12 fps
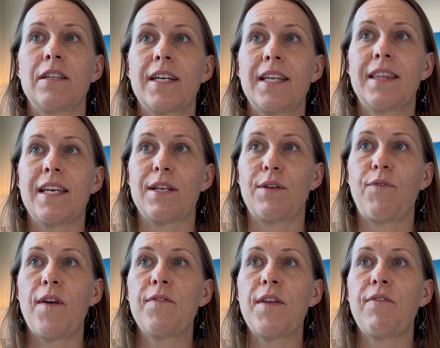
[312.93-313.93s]
look at this,
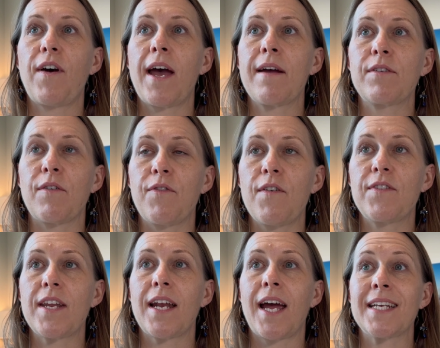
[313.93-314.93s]
55 to
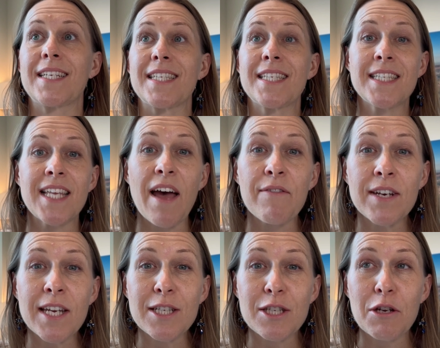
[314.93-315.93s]
59 to
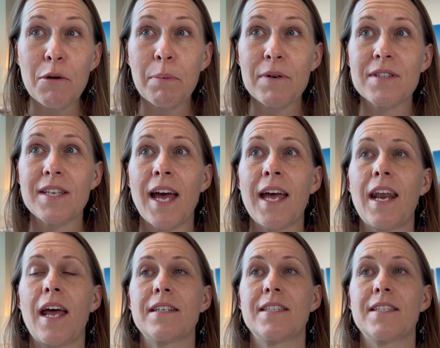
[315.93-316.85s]
72%,